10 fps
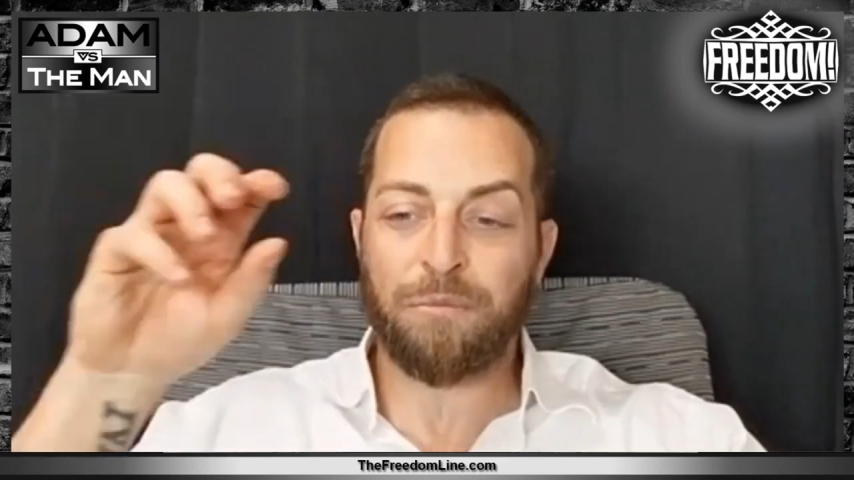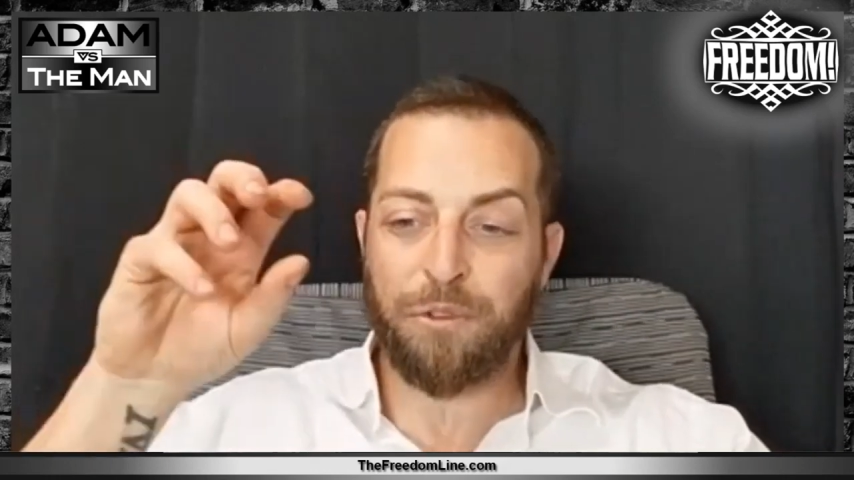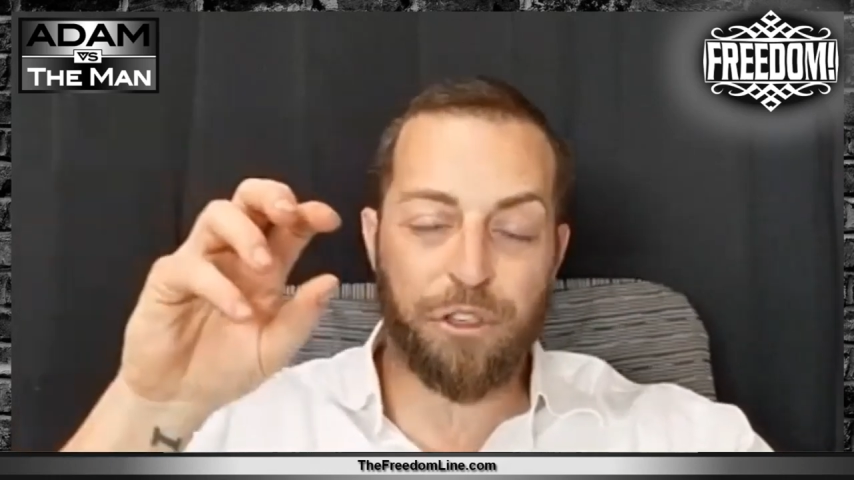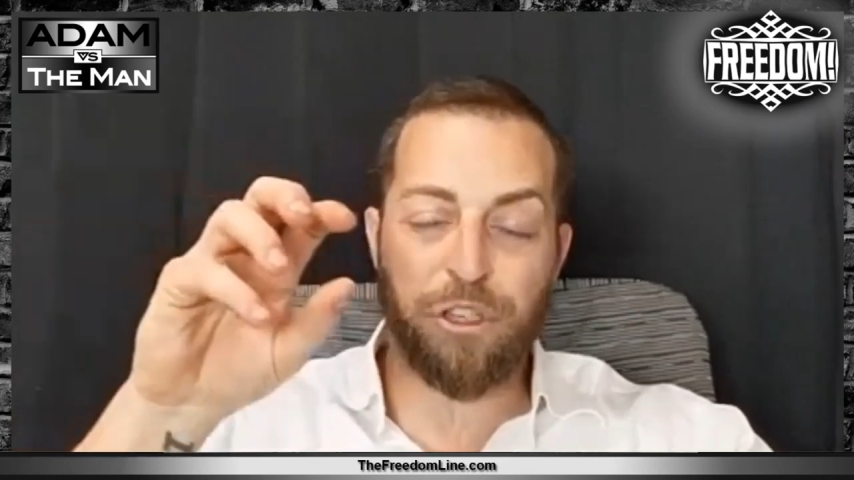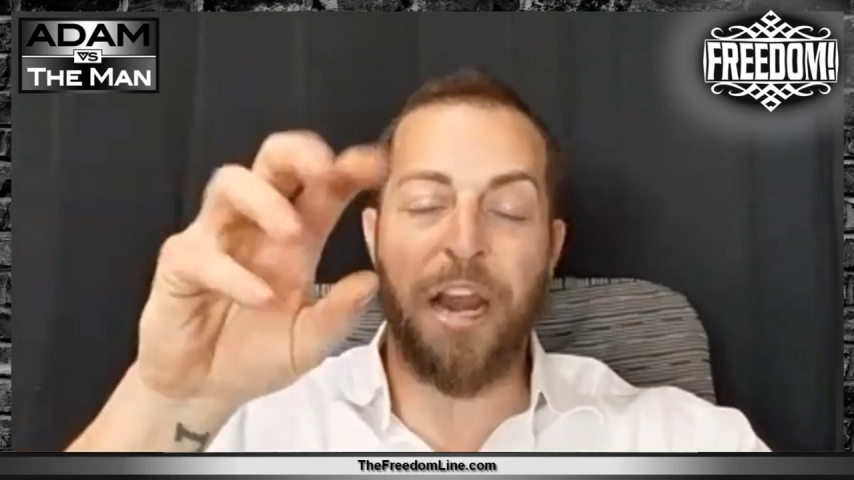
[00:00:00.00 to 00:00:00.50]

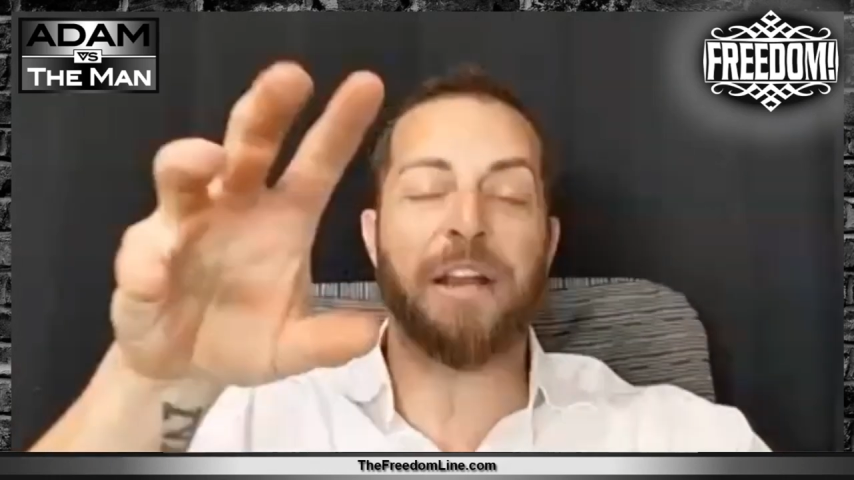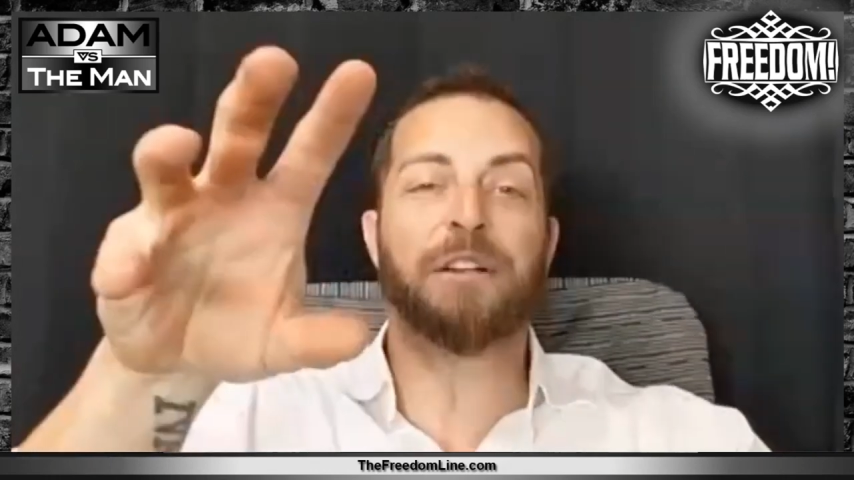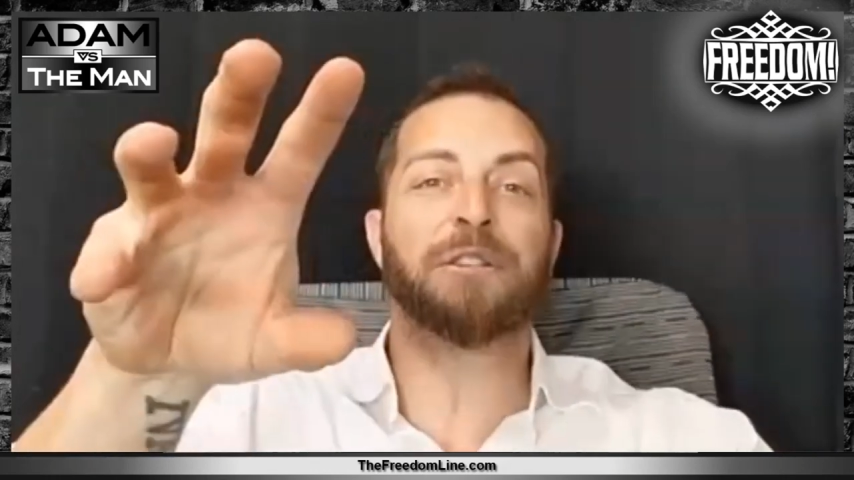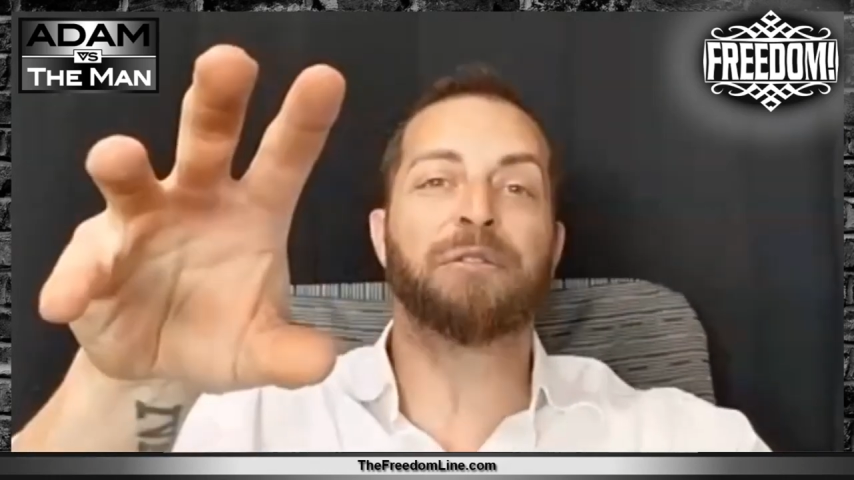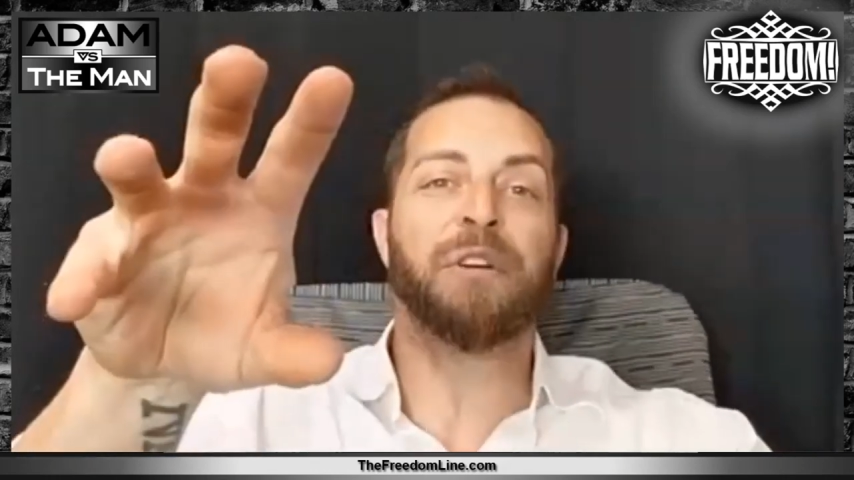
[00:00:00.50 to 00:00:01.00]

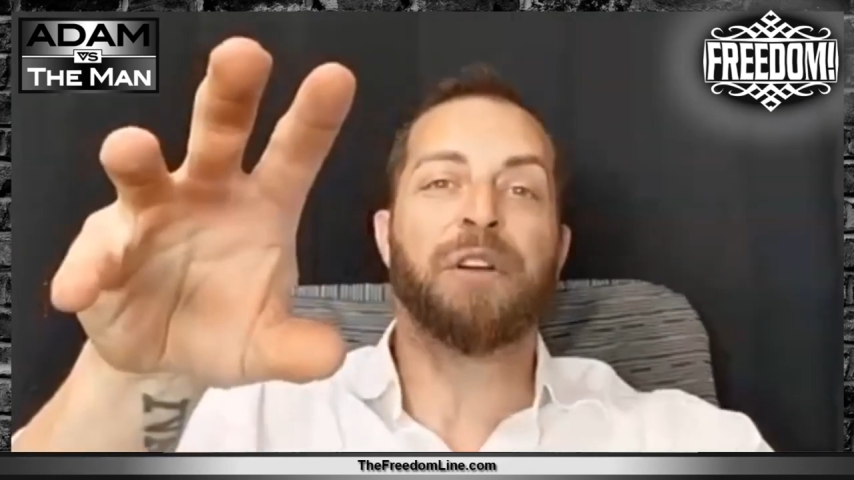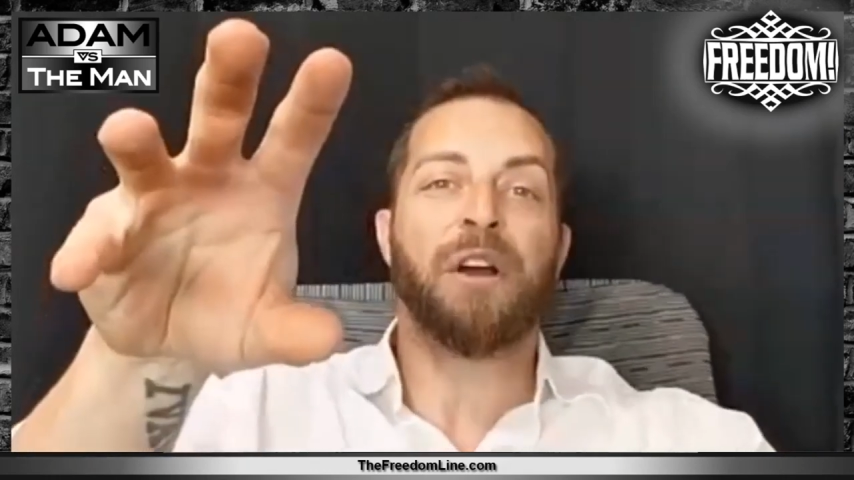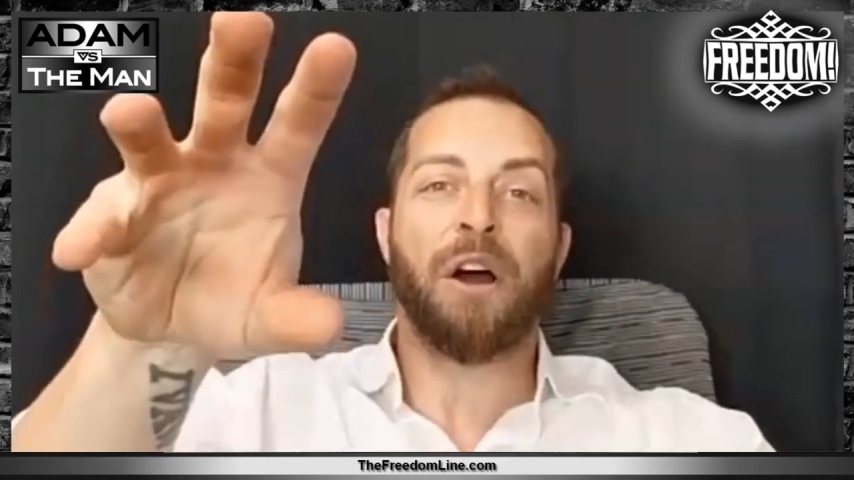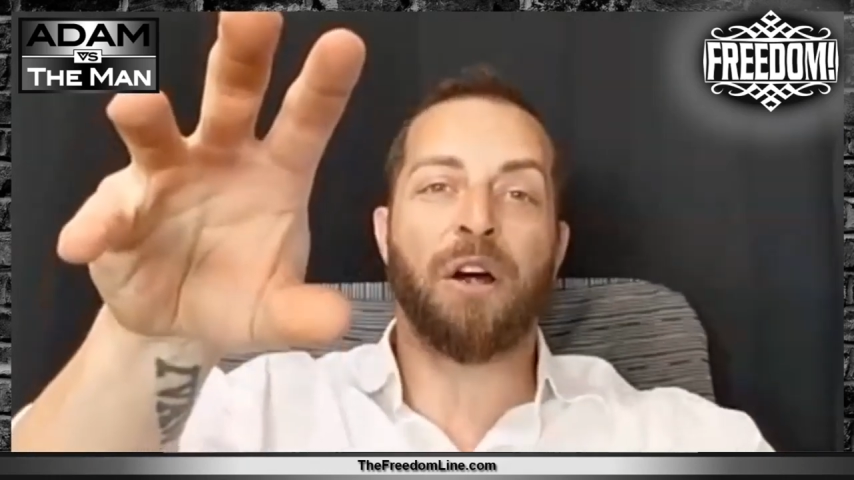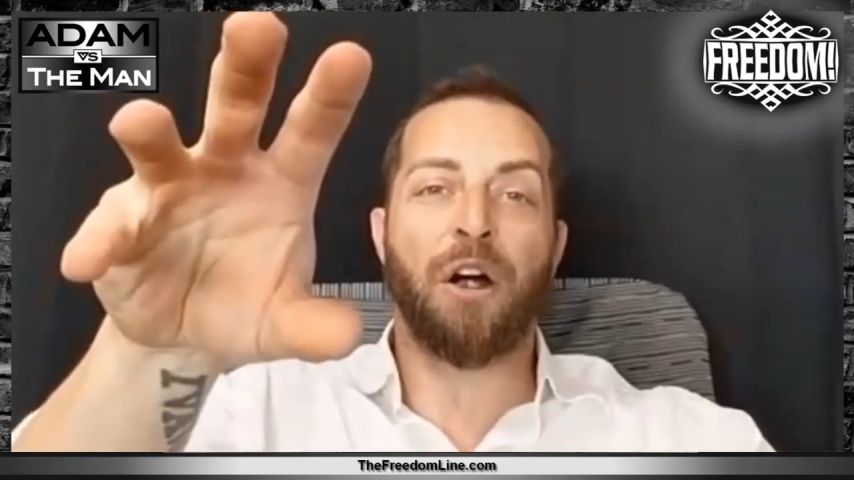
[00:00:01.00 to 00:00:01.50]
chains of our,